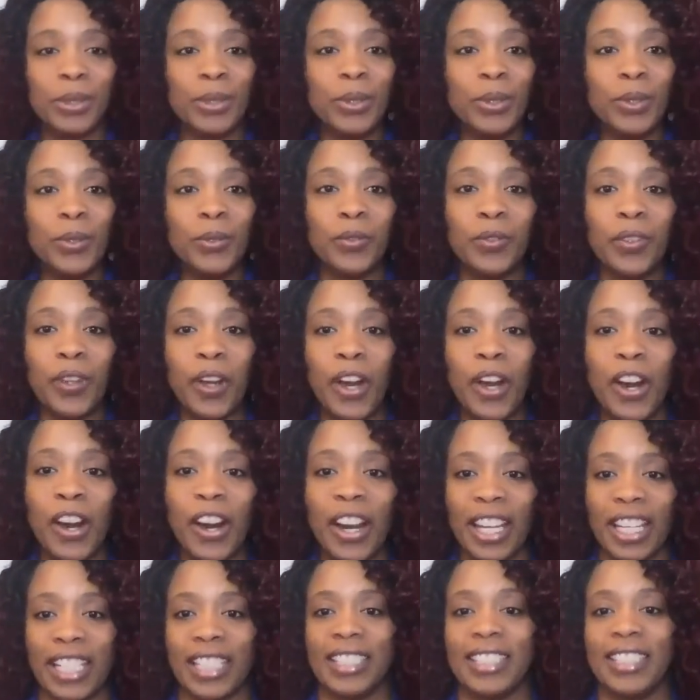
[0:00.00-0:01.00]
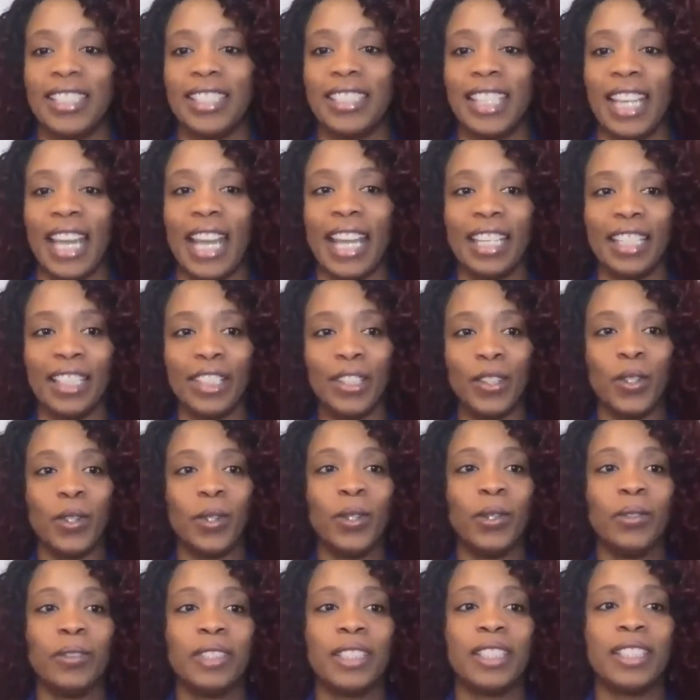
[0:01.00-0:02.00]
too far into that and go
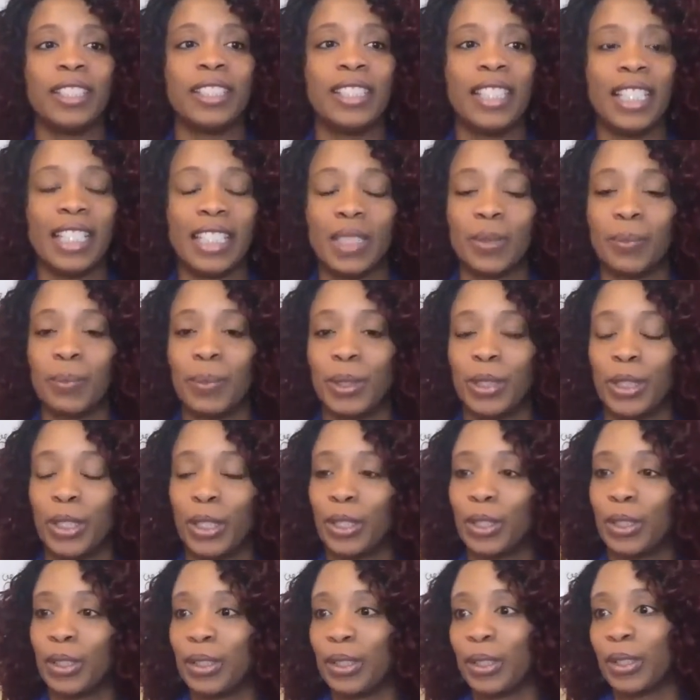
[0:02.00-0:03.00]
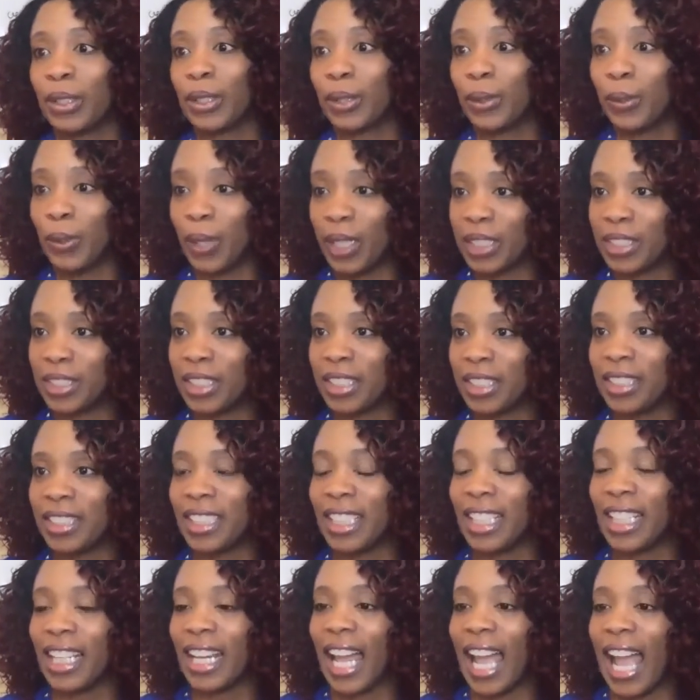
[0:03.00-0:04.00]
over the 6 particular questions
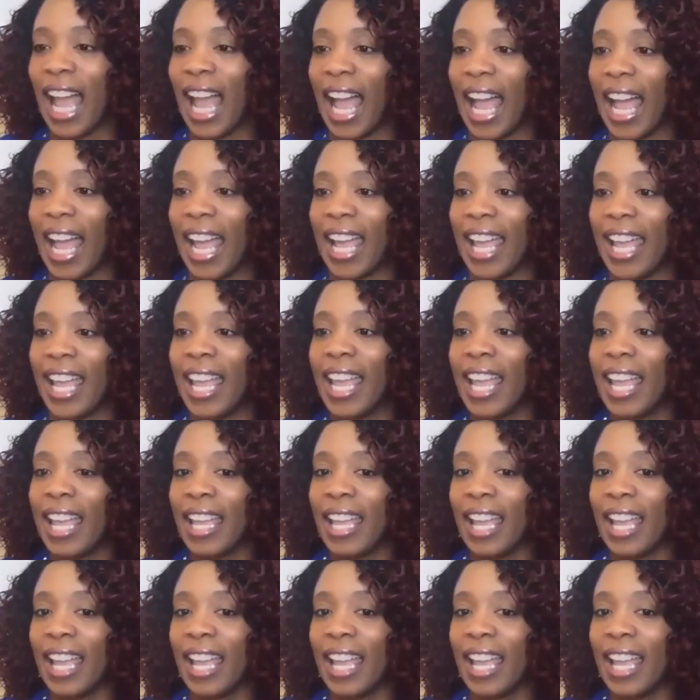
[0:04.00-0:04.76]
that I